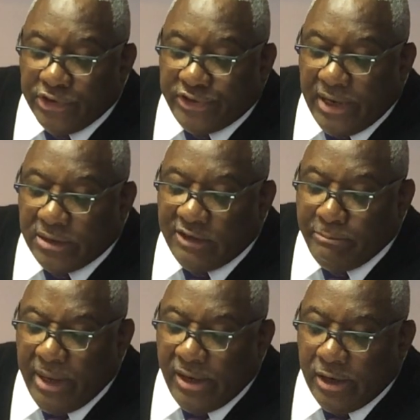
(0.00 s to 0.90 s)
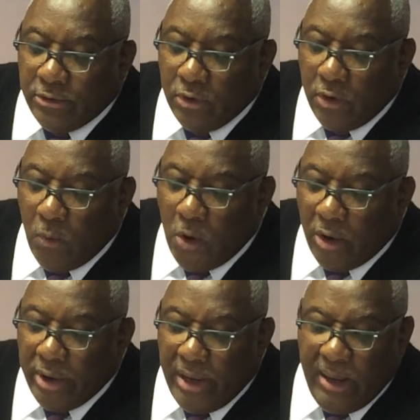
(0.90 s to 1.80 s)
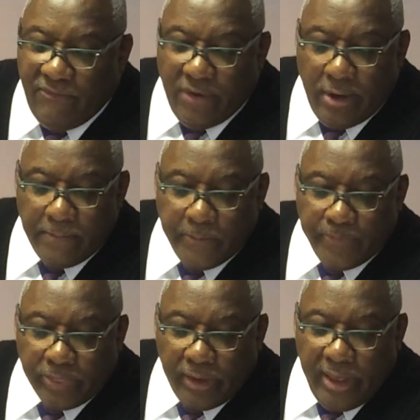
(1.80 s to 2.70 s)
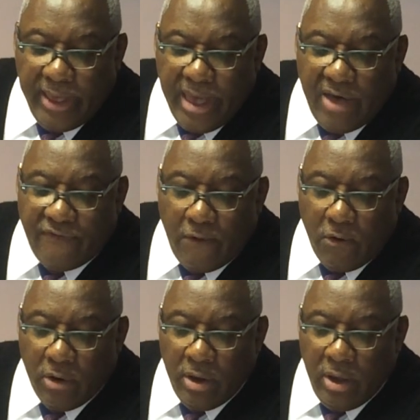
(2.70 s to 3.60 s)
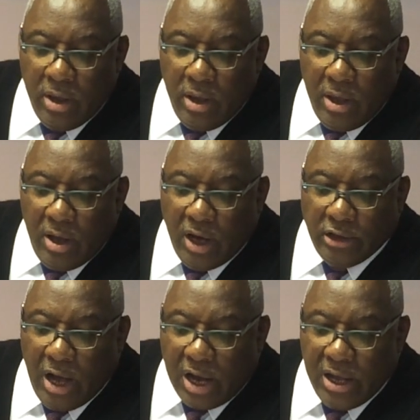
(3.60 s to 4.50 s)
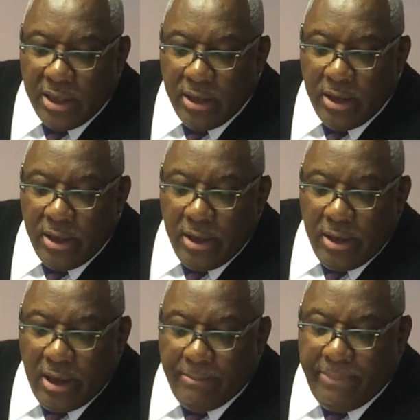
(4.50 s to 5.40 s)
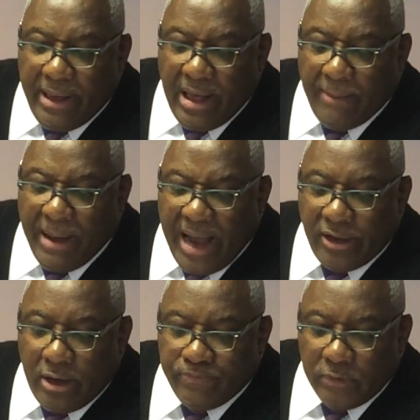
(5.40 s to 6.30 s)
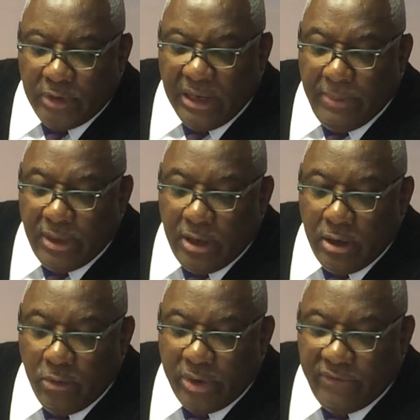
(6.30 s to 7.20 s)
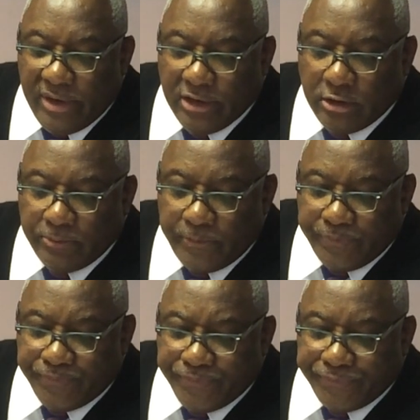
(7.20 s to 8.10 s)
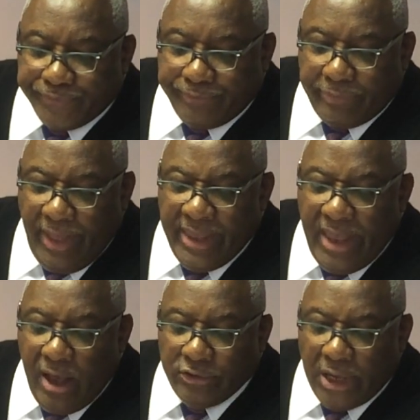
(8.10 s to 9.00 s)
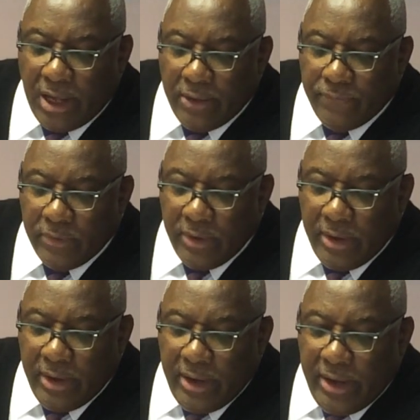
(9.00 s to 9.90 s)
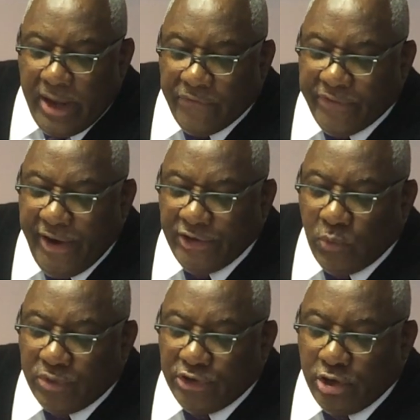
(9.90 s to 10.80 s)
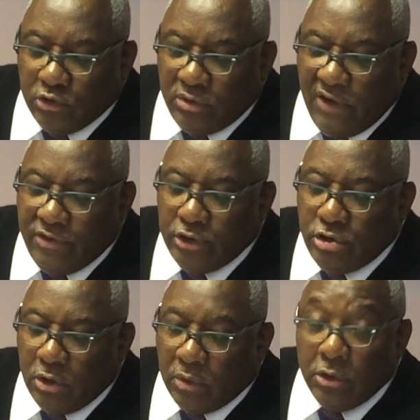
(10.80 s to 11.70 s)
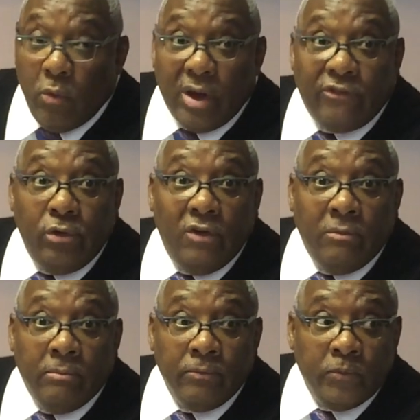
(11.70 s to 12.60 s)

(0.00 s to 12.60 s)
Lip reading: The sons of Midian were Ephah, Ether, Hanok, Abida, Ibida, whatever it is, and Eldah. And these were the children of Keturah, quite a few of them.